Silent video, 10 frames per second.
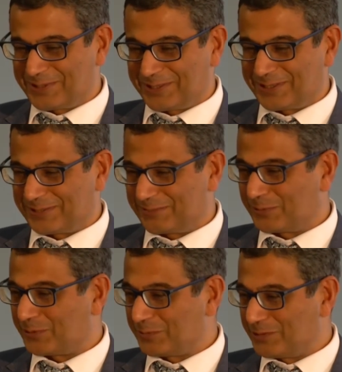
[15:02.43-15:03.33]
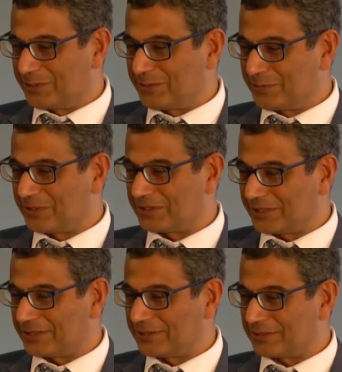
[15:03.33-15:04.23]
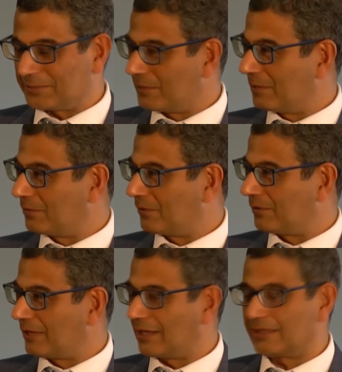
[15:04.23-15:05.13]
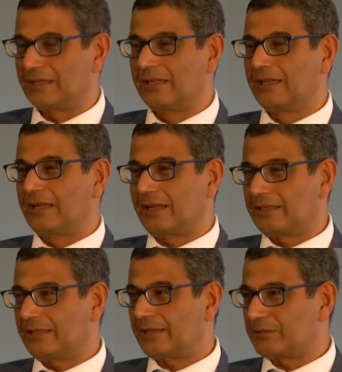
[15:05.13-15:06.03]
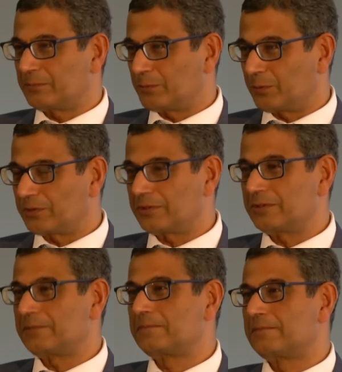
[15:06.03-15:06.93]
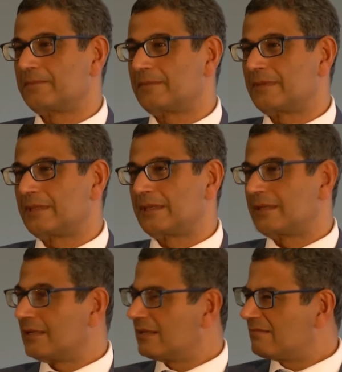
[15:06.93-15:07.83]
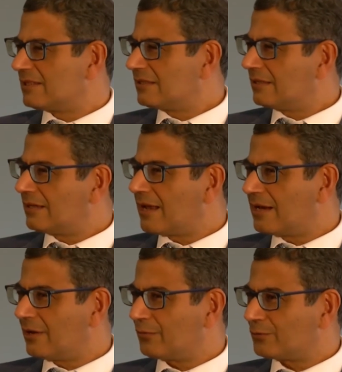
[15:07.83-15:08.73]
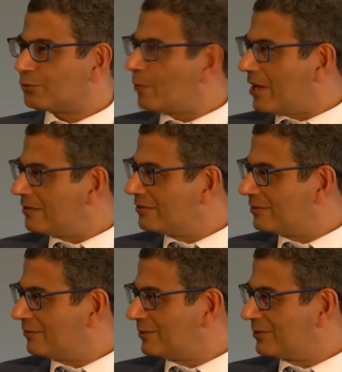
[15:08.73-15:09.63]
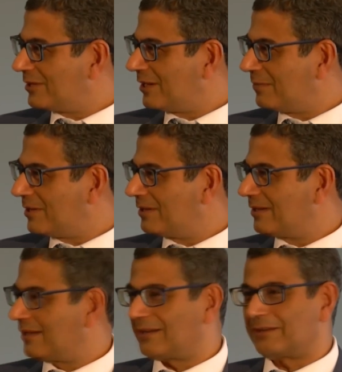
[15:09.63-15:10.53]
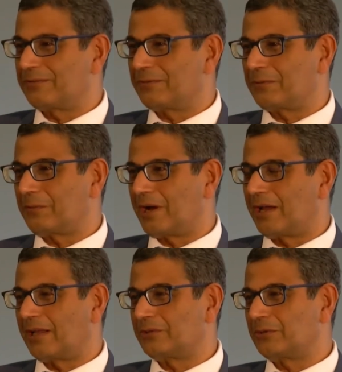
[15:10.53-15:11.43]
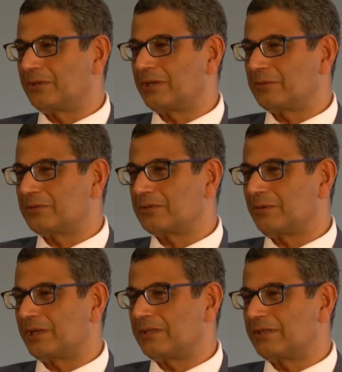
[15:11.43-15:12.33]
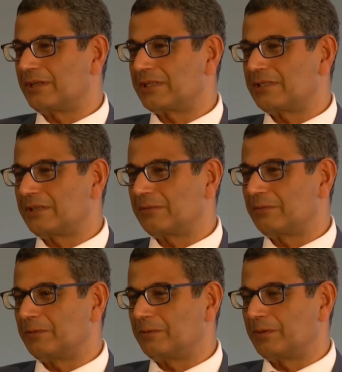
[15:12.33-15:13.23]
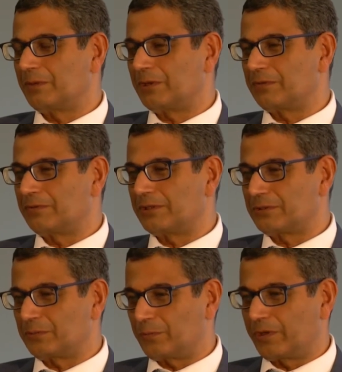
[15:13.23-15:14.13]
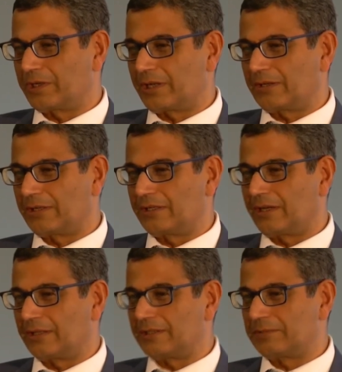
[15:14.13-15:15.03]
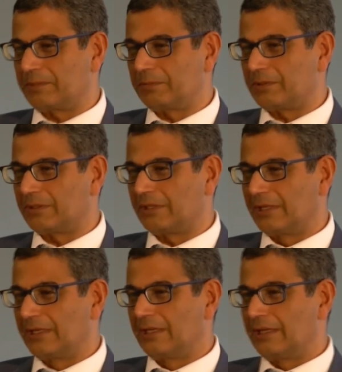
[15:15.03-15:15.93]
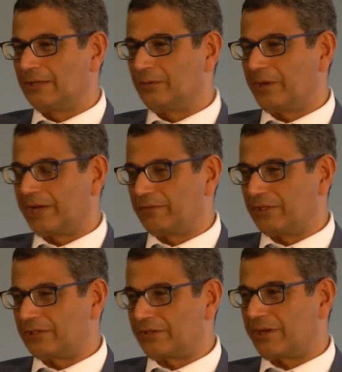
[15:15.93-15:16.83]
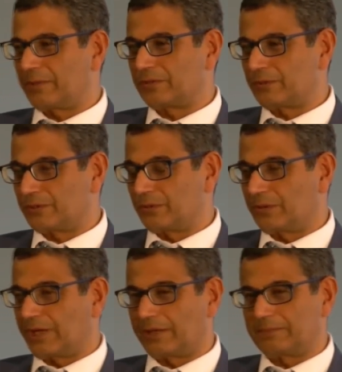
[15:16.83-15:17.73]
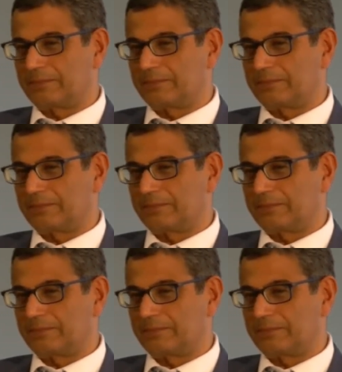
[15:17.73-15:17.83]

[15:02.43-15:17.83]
and there's going to be a new consensus paper on that. I think that's important. This little area of SWEDS, which came in for a while, I thought that was quite interesting. We were one of the first to point out that there are these people who have these tremors which look like